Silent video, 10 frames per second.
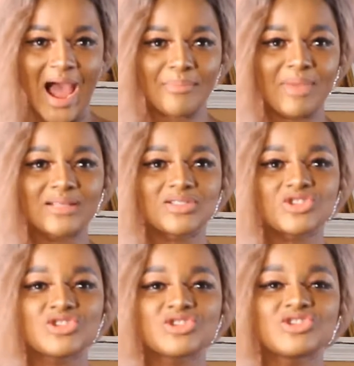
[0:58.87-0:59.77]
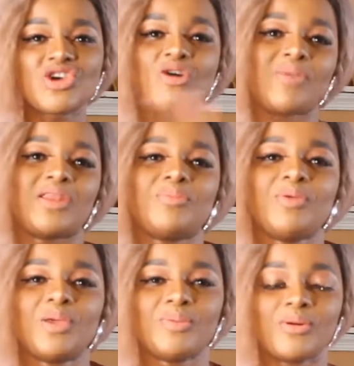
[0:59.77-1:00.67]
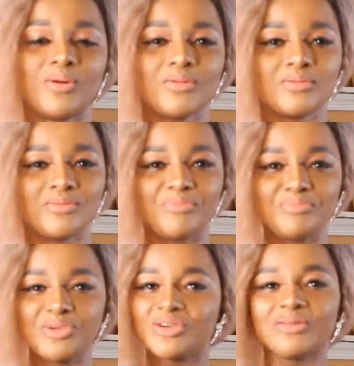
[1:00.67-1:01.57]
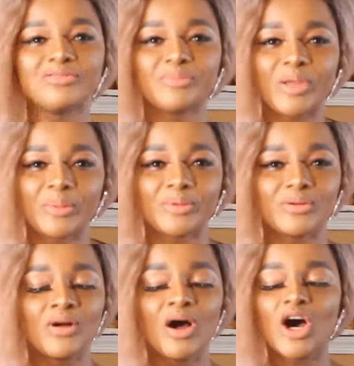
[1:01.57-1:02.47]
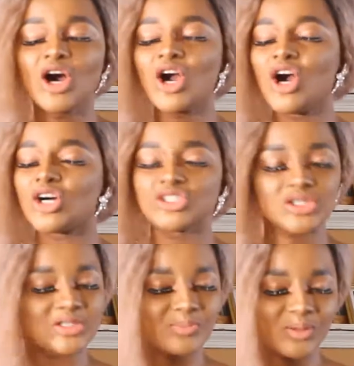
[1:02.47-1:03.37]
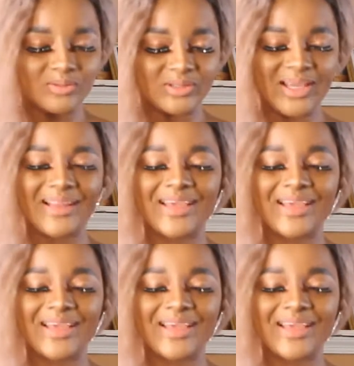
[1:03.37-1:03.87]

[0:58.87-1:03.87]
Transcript: I met so many people, beautiful people, gorgeous people. They are